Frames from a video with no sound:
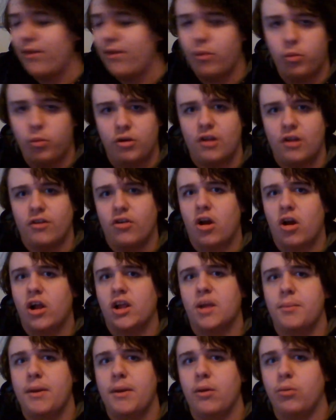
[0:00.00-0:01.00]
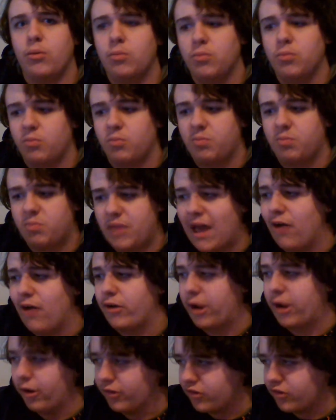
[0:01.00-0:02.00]
that we're done talking about
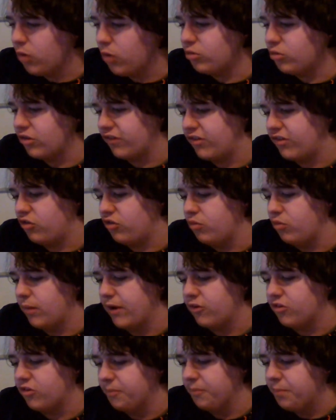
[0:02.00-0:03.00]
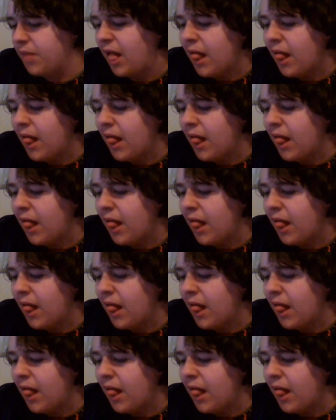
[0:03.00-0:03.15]
Calgary's coaching situation.